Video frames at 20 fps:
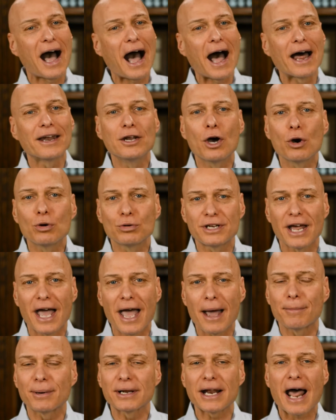"I know,
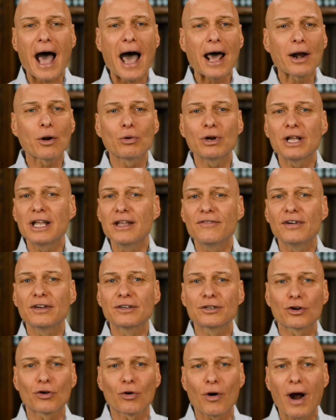Dad, but I don't
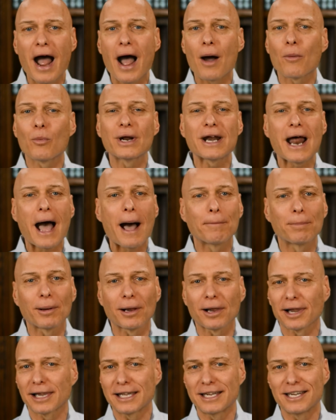even cry when I
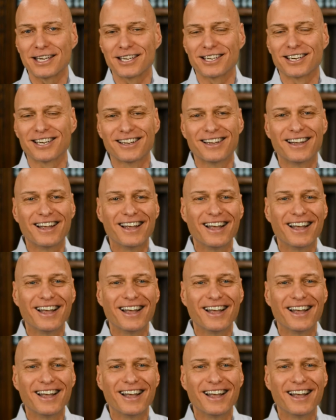bleed."